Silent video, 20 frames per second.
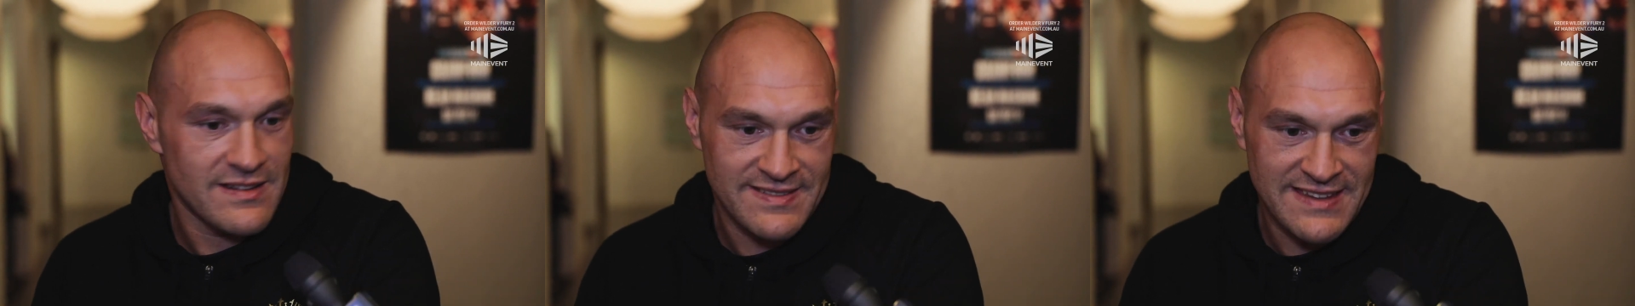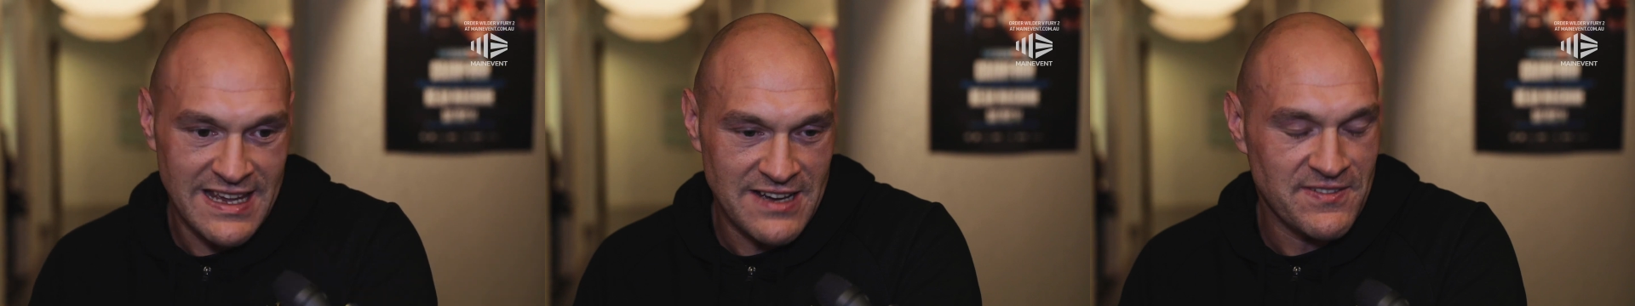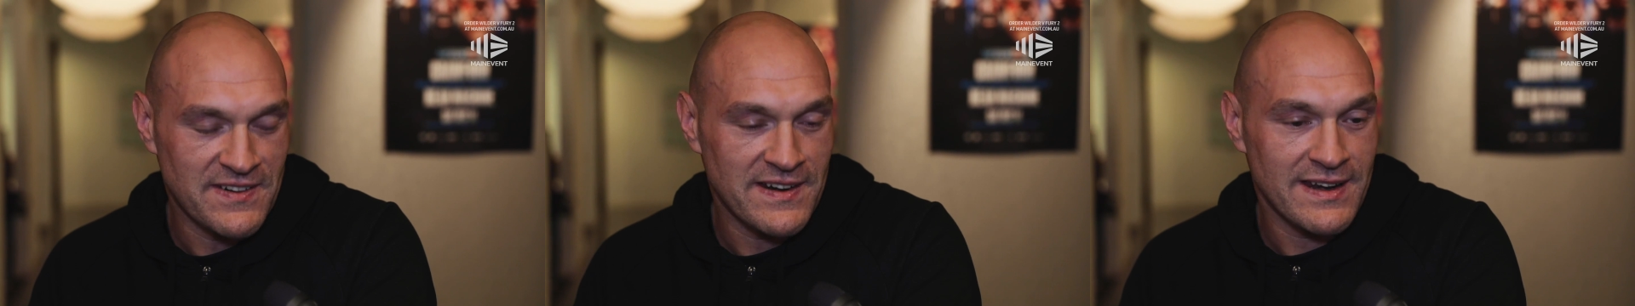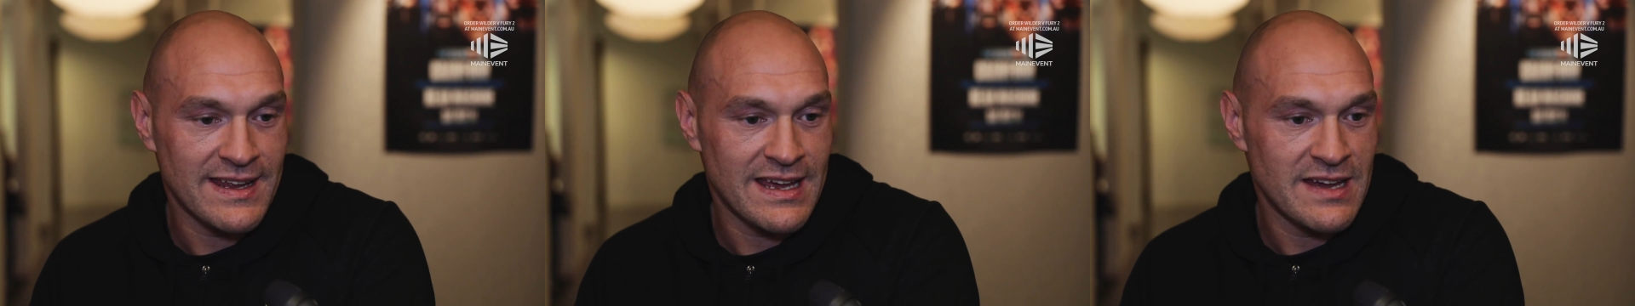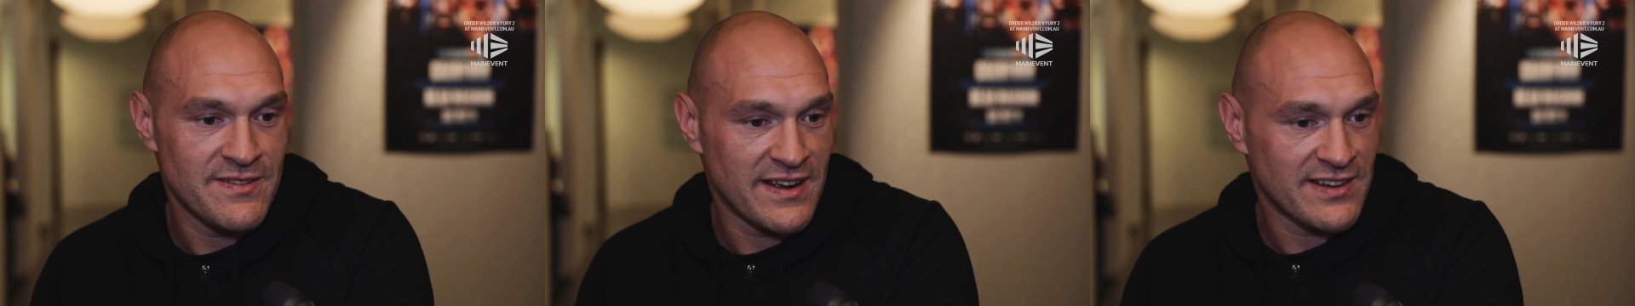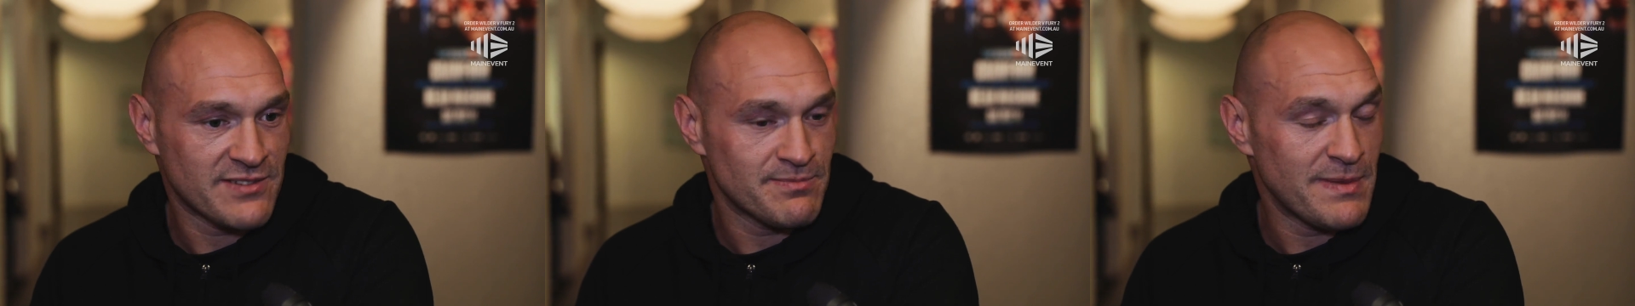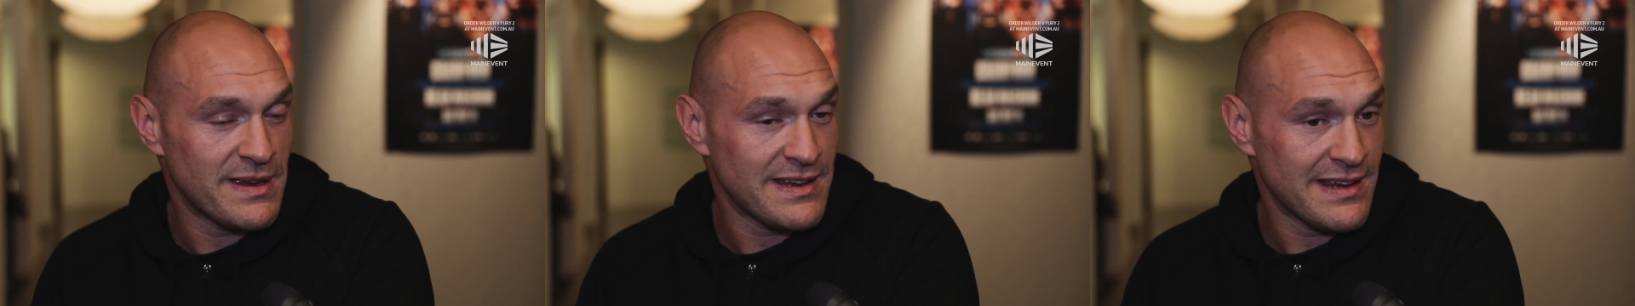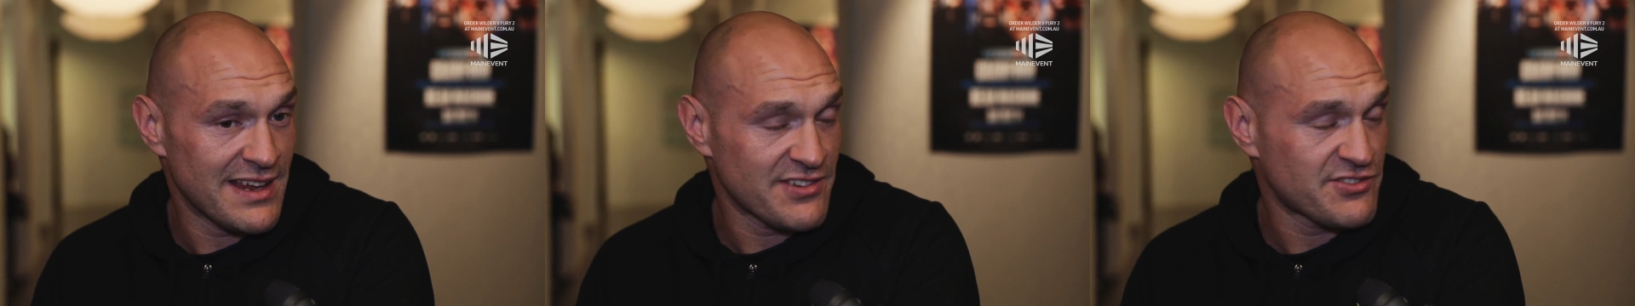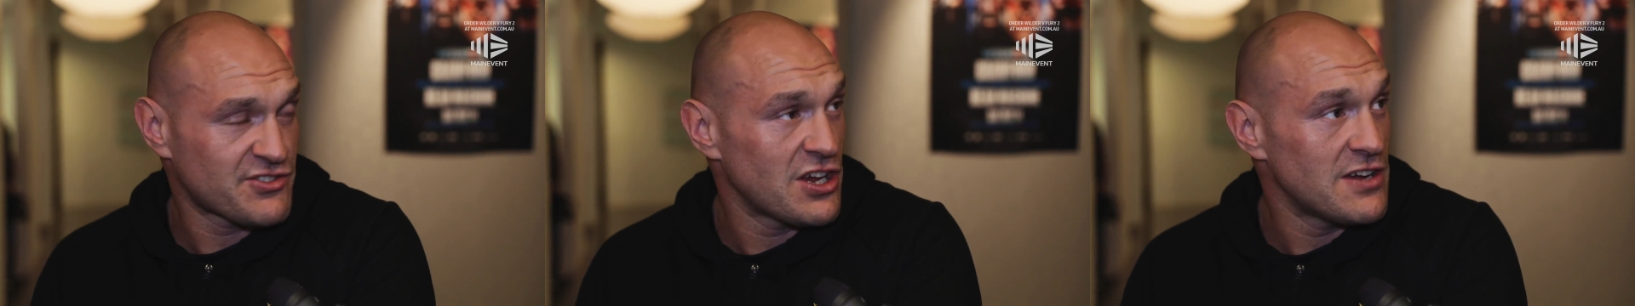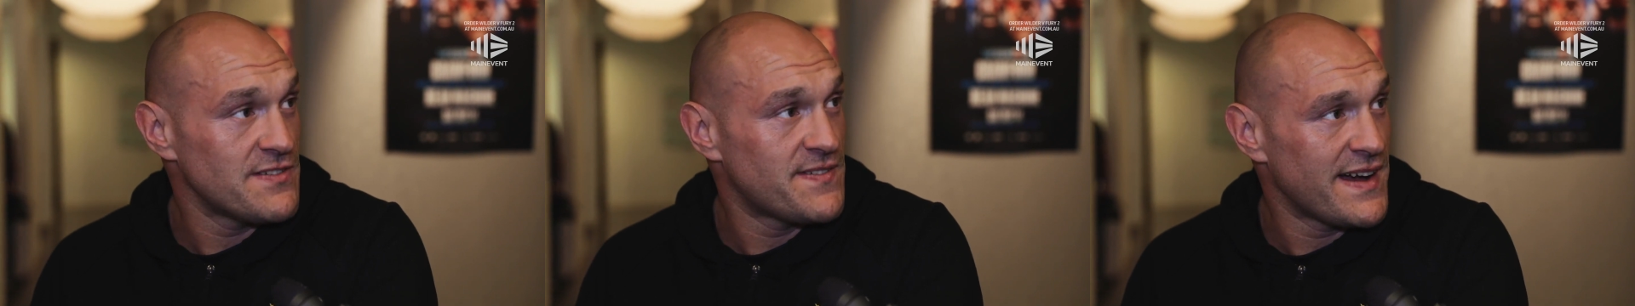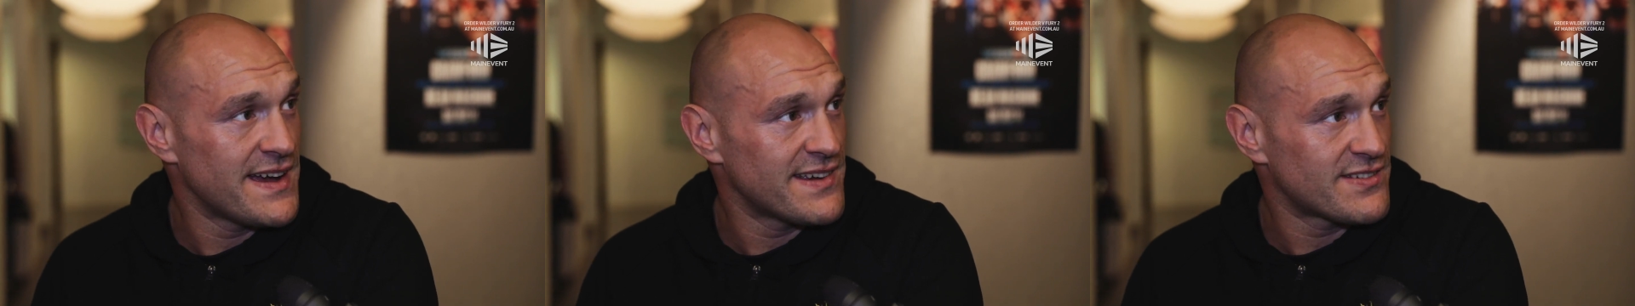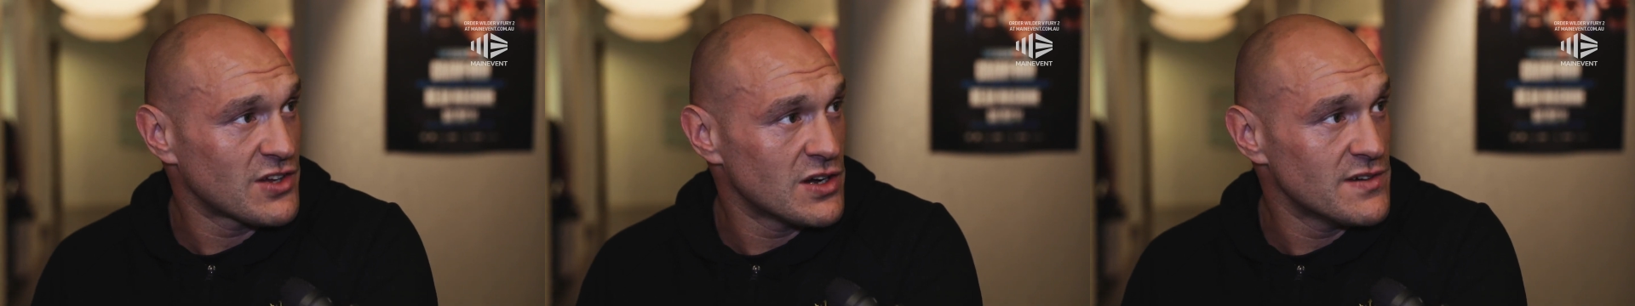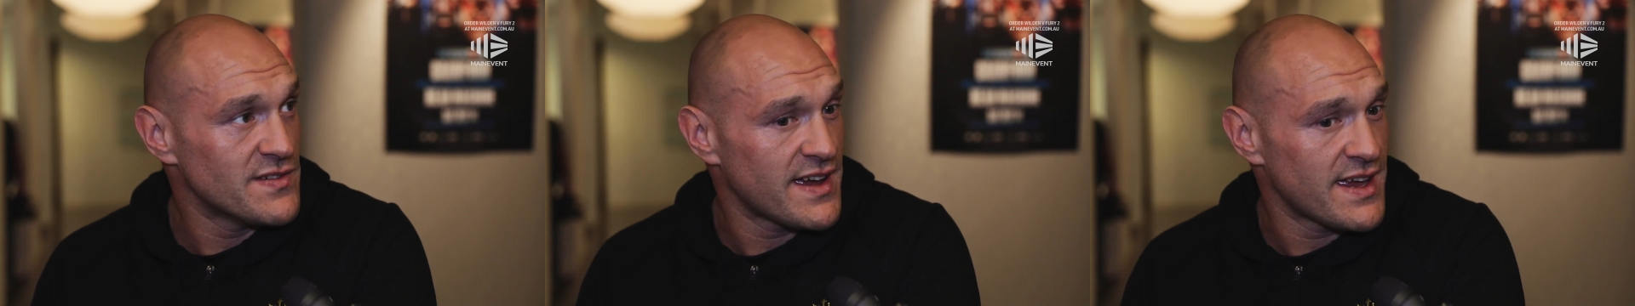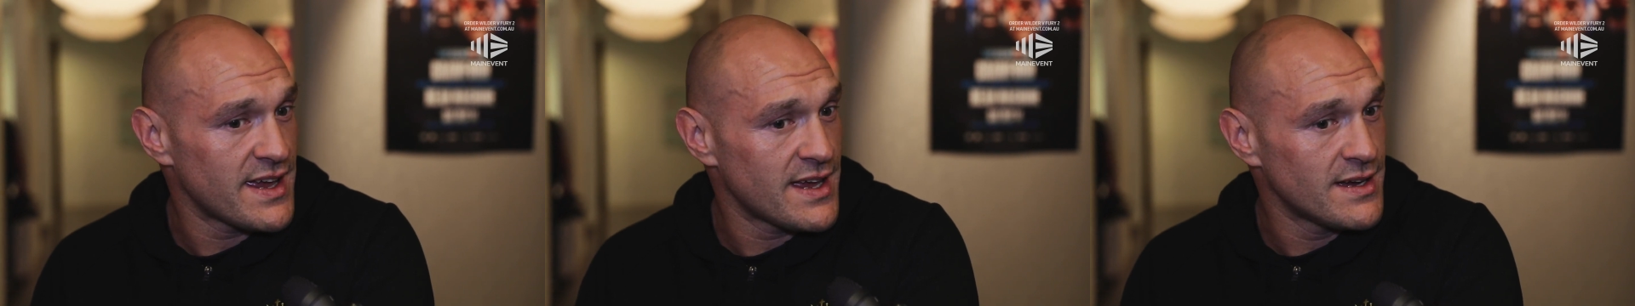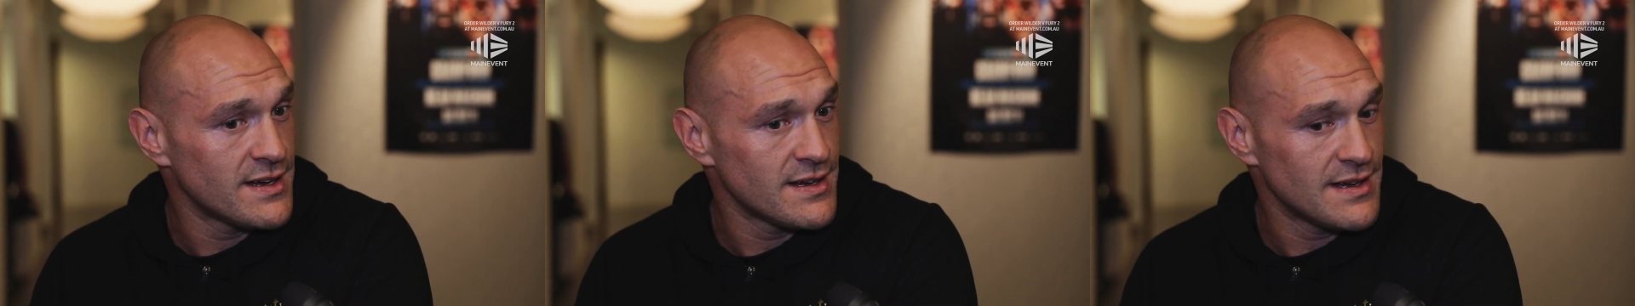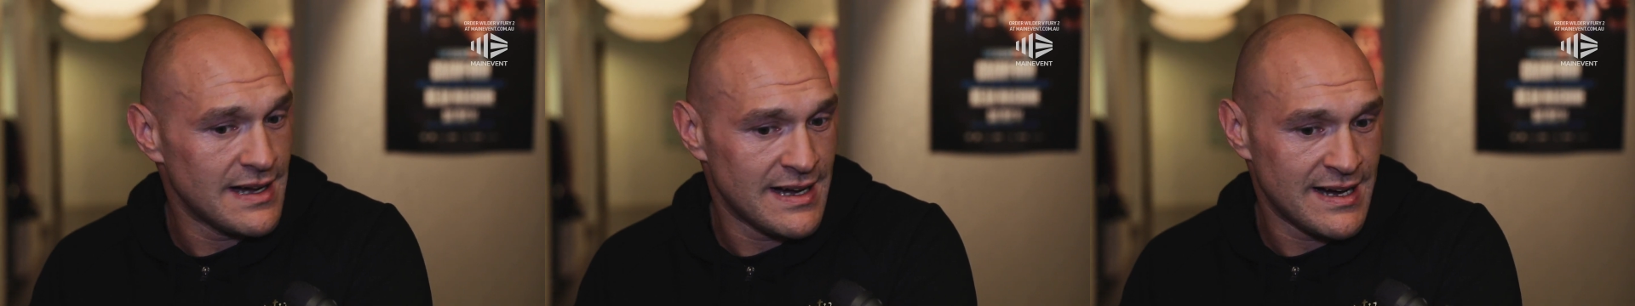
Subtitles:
Definitely. I've had my last 2 fights over here,